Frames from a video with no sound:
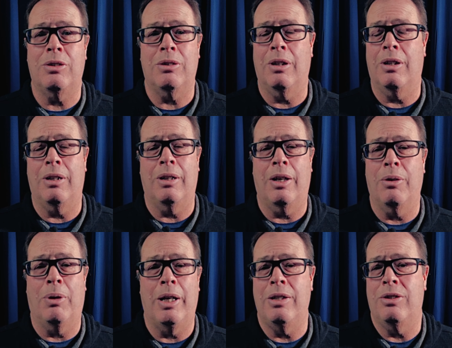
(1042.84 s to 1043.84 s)

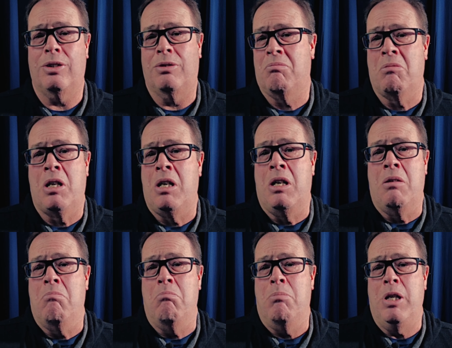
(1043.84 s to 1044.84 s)
Otherwise,
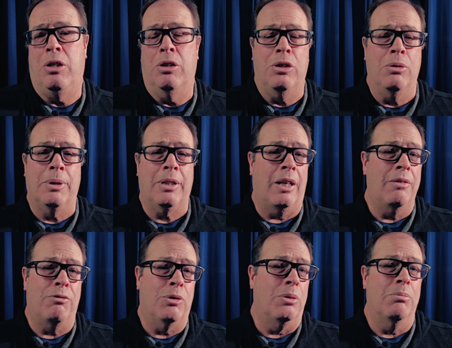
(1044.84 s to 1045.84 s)
be good human life
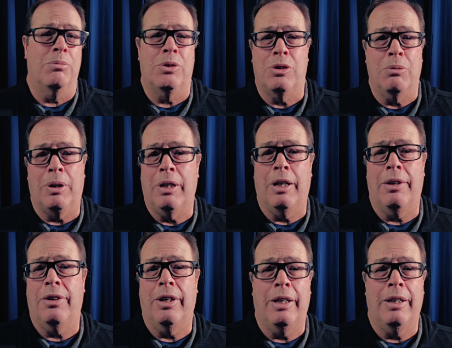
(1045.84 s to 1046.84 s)
forms to one
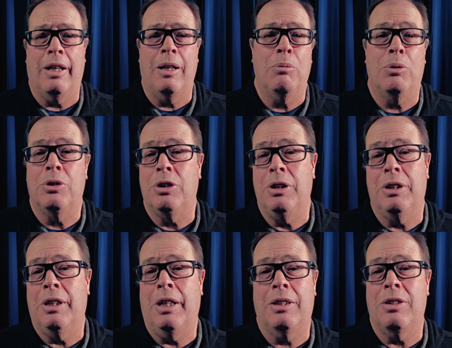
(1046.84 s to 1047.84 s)
another, and I will see you in
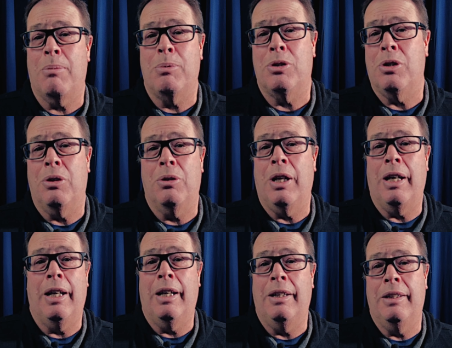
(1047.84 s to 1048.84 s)
the next episode.
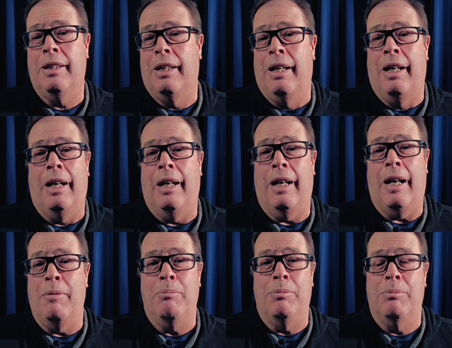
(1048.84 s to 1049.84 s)
And
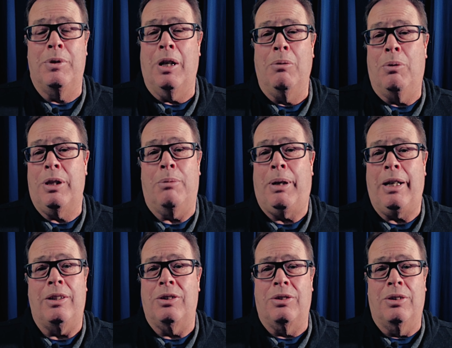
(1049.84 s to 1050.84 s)
I'm done with the
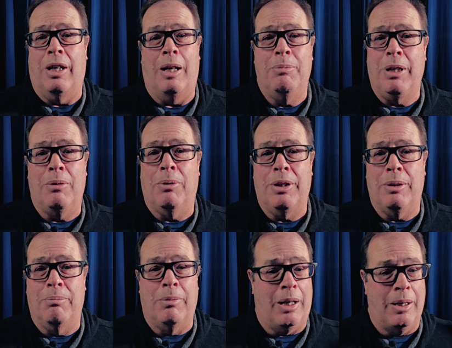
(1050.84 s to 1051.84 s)
mics. I'm done with them.
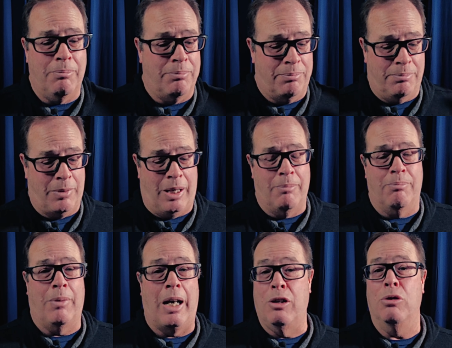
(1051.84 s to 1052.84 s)

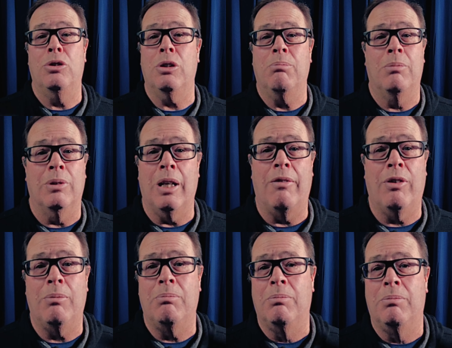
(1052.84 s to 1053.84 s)
I use them, love
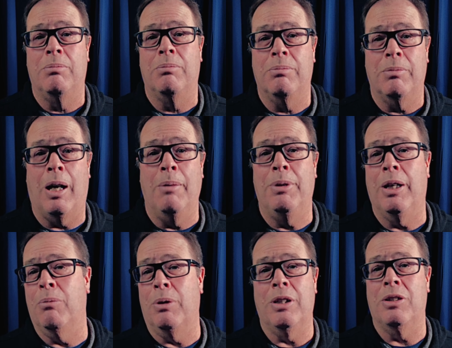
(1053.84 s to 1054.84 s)
them. I'm
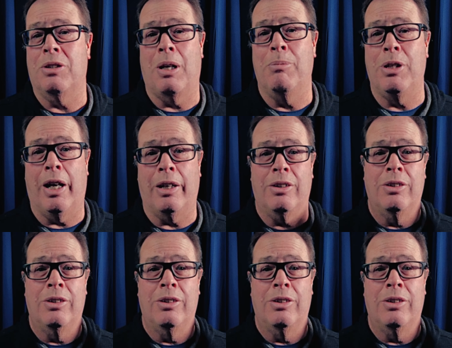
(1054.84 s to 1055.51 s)
done with this subject.